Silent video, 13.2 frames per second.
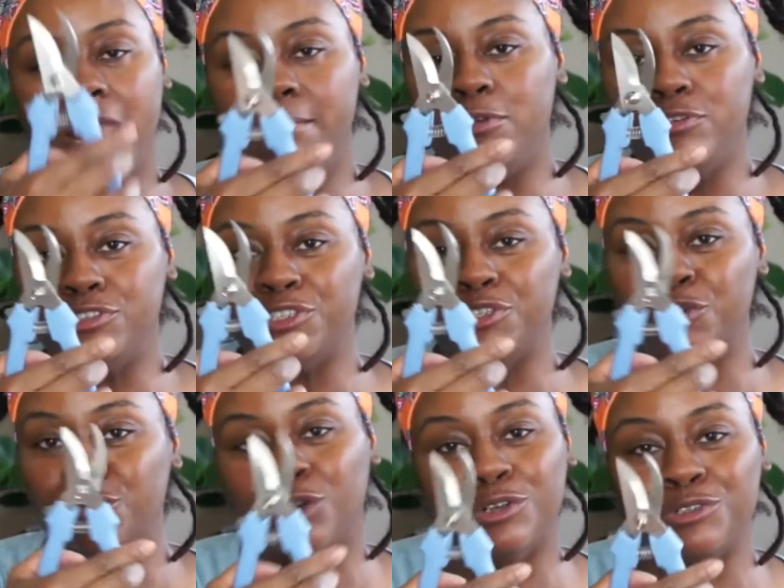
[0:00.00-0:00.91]
using the
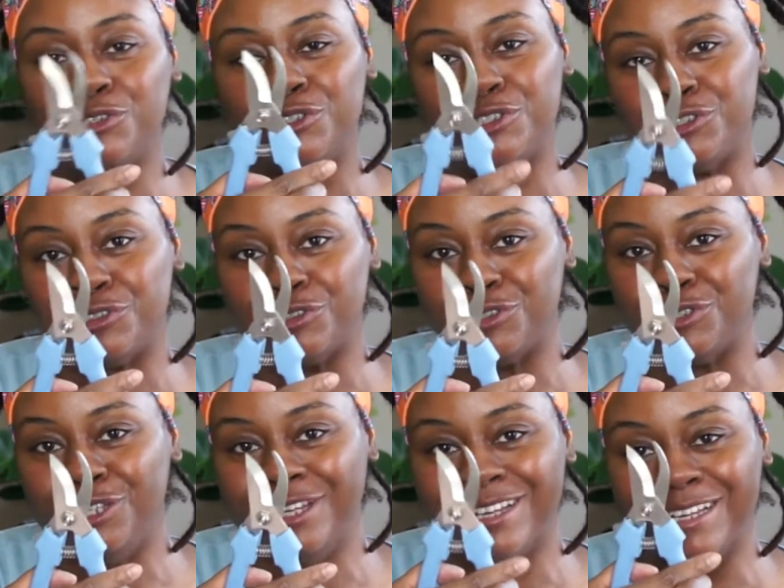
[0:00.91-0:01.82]
worst
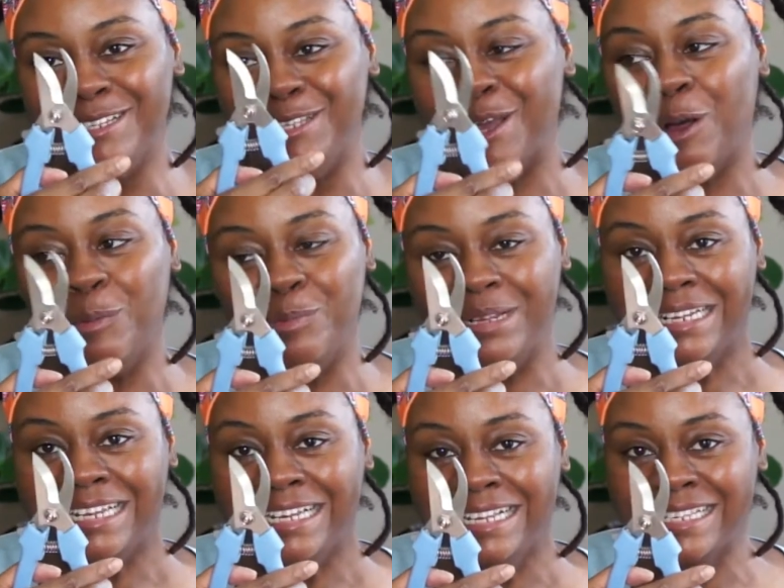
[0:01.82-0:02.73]
scissors to open
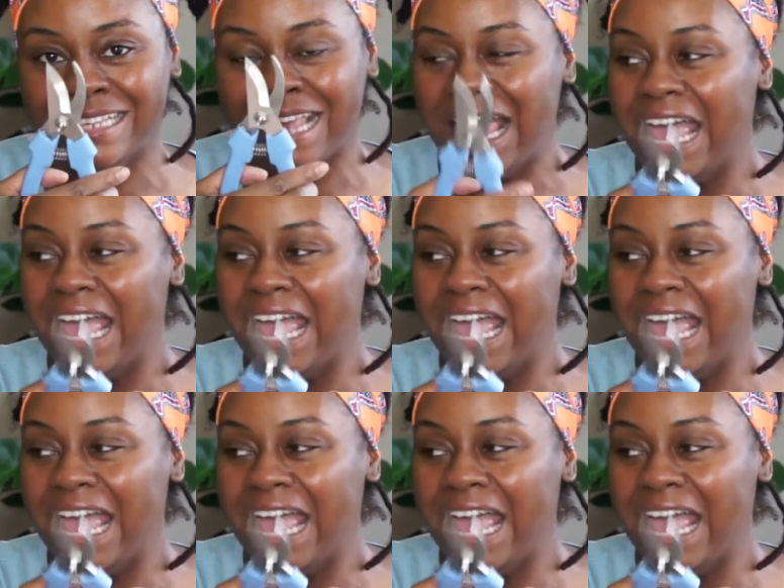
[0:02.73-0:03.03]
these.